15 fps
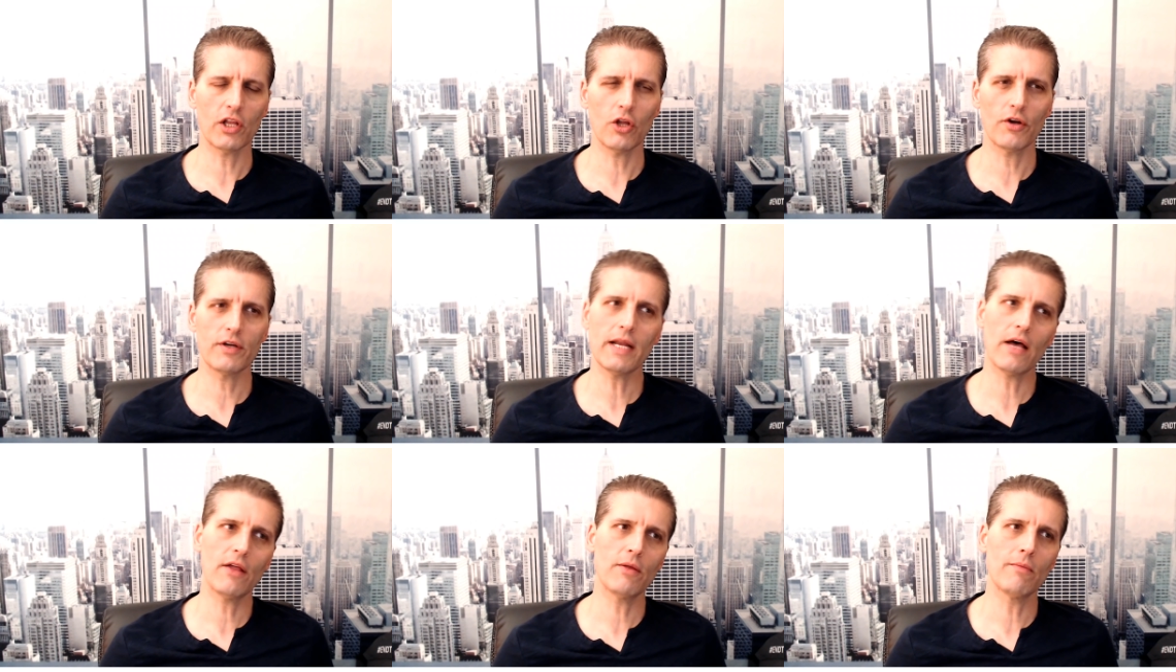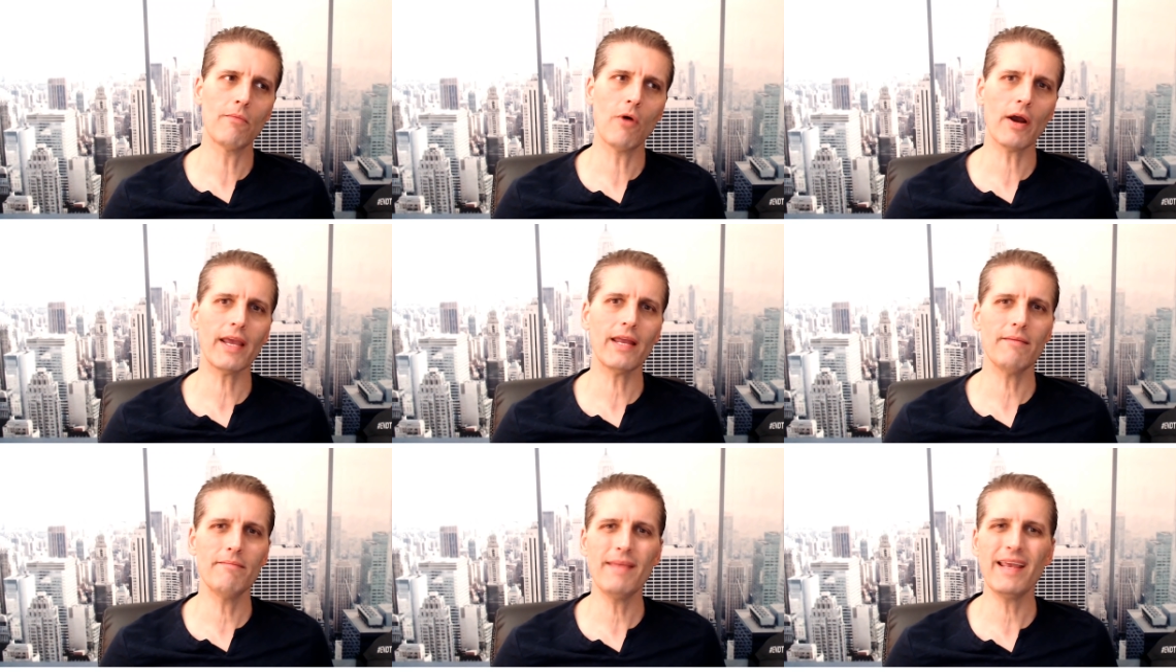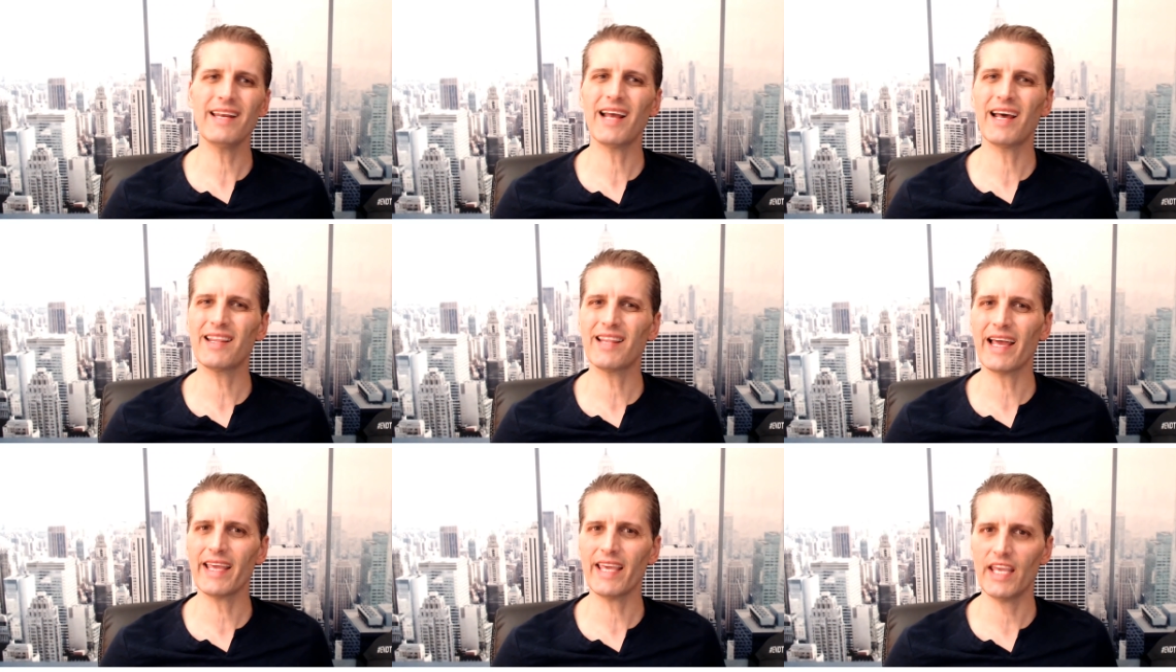Now, the market may not like
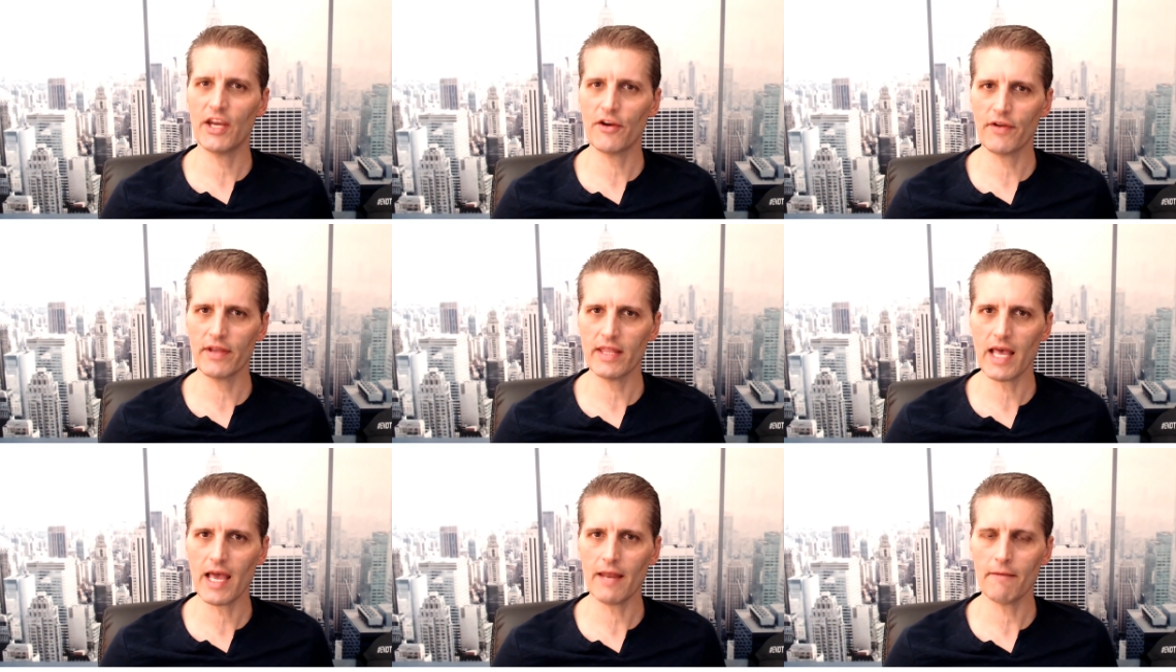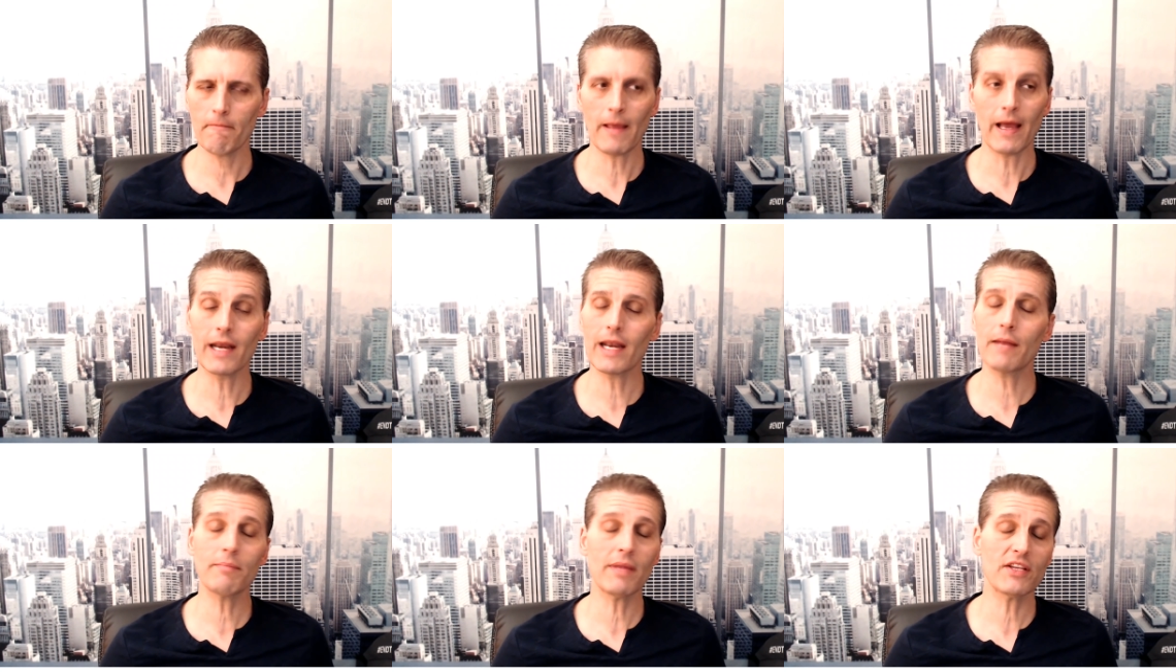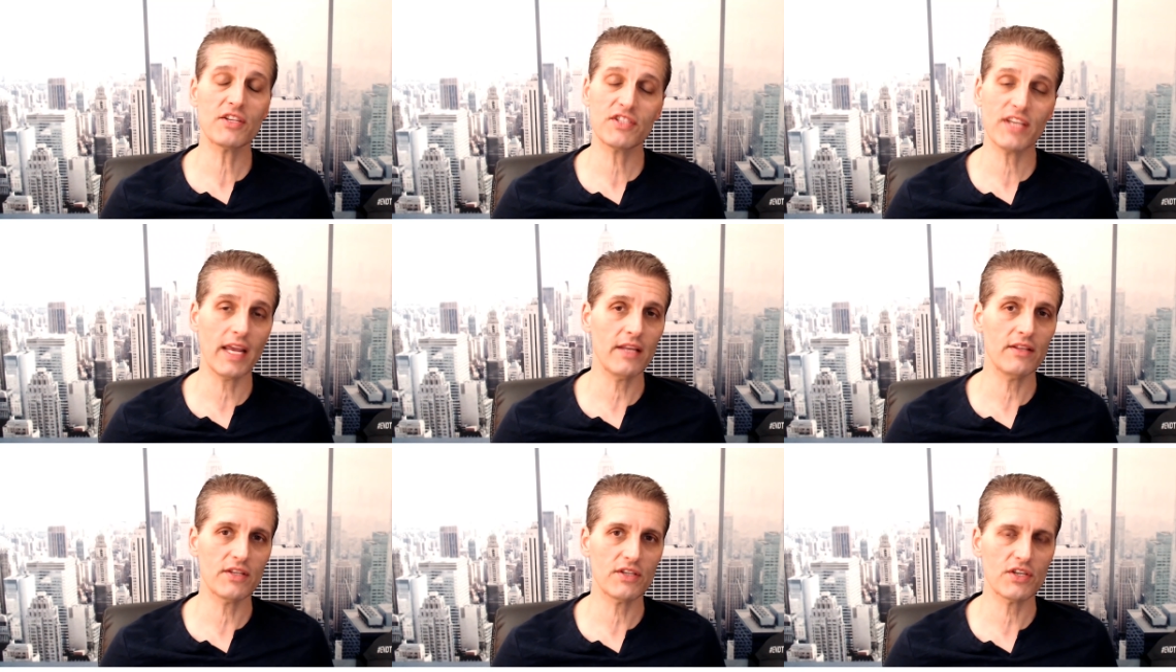hearing that, and I'm not saying
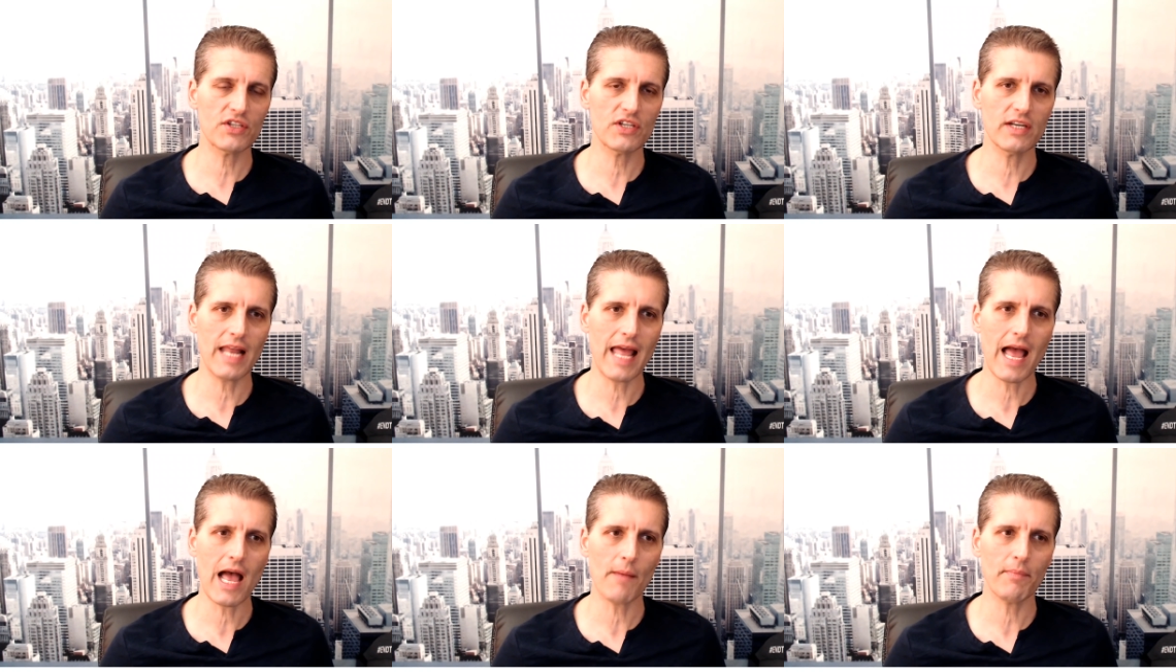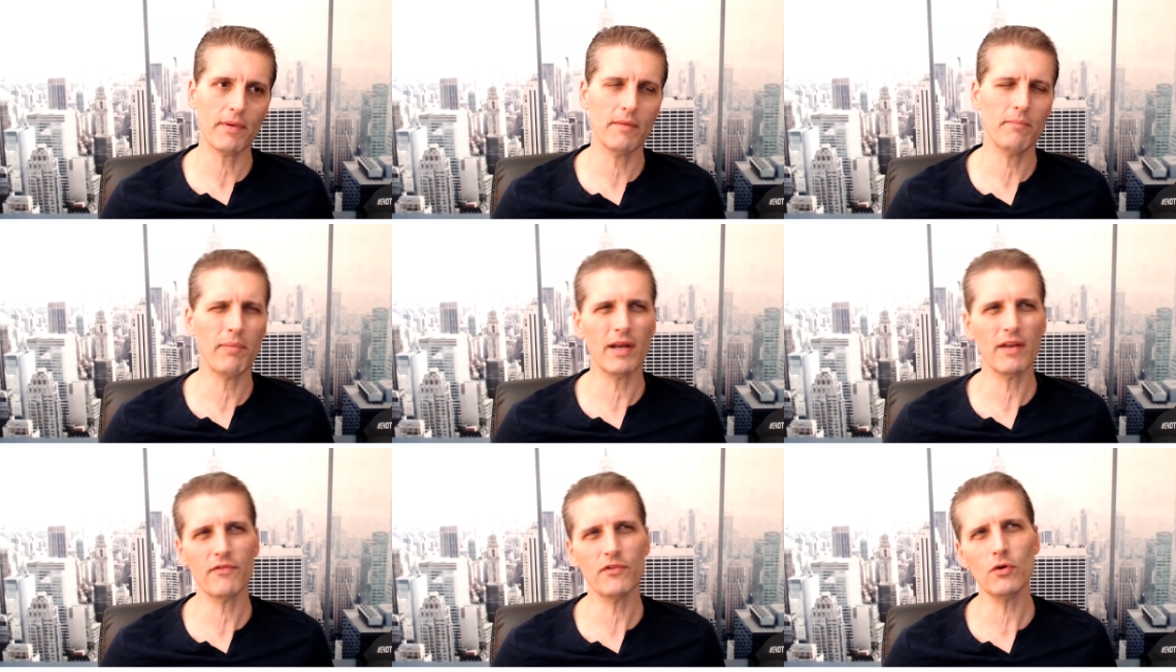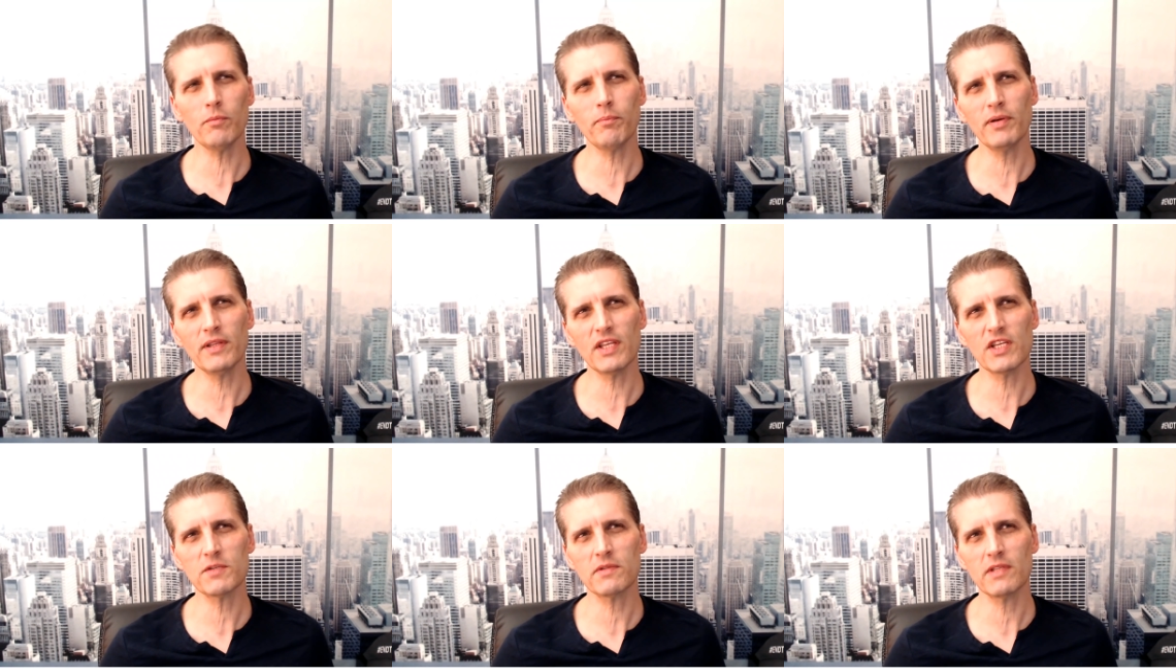this is going to happen, but if you put this,
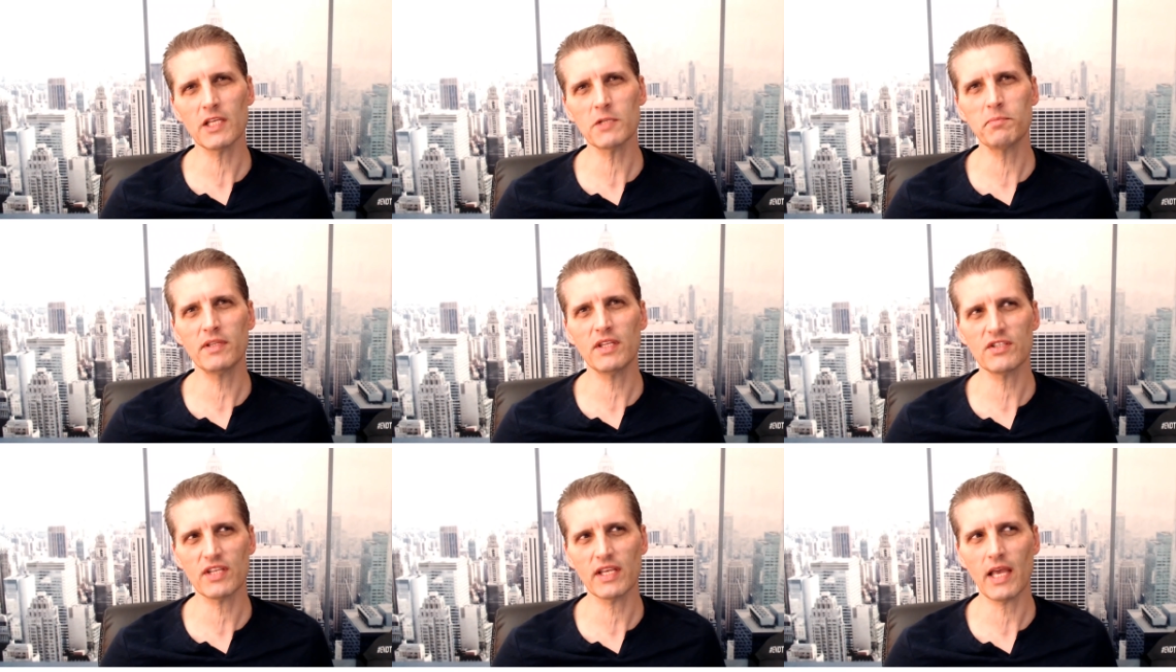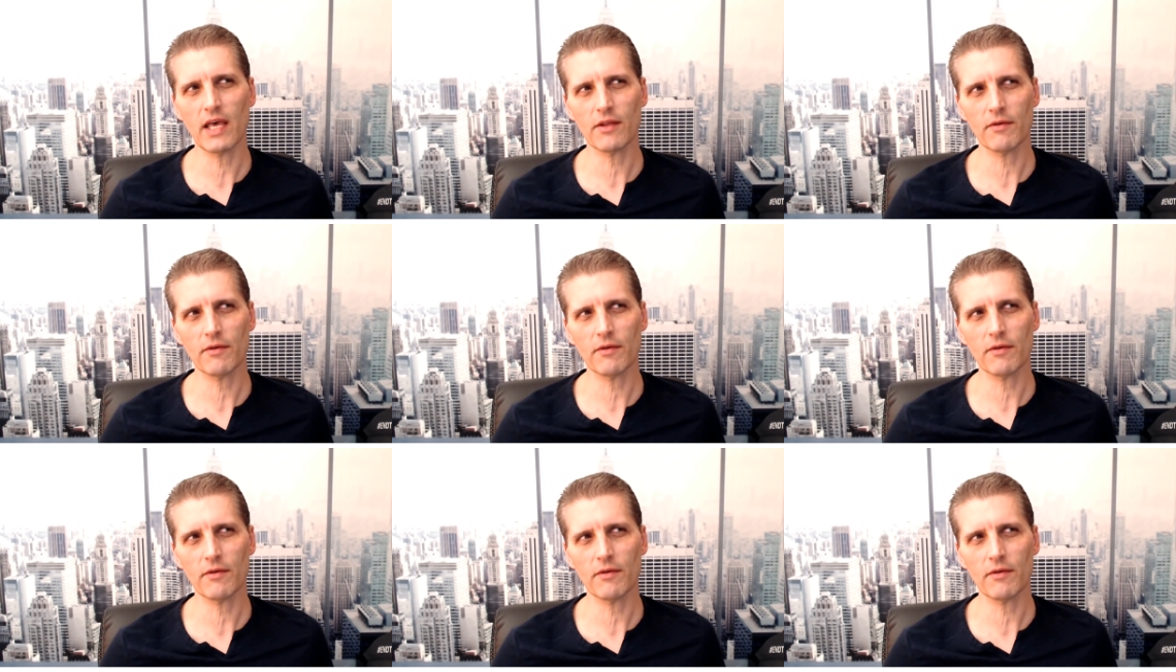let's put this together.